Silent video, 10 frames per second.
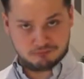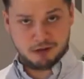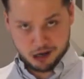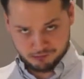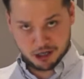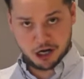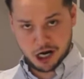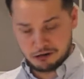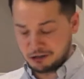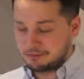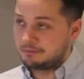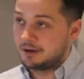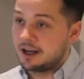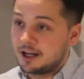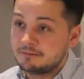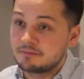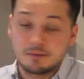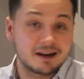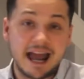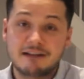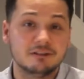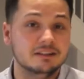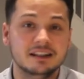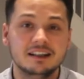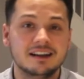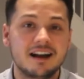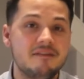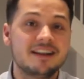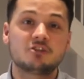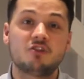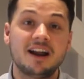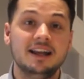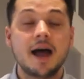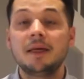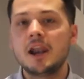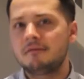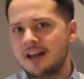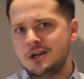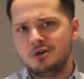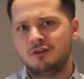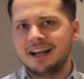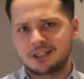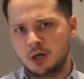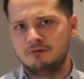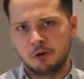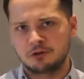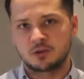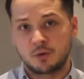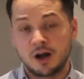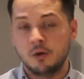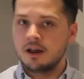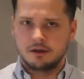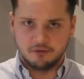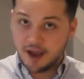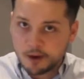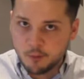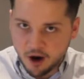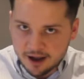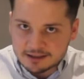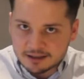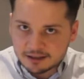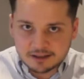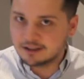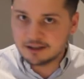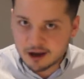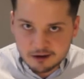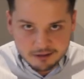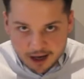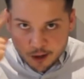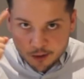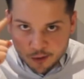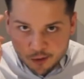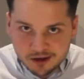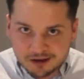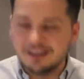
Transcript: I really like it. But um, McLaren, I think it's great. And I love their new race overalls as well. They're white, you know, hello.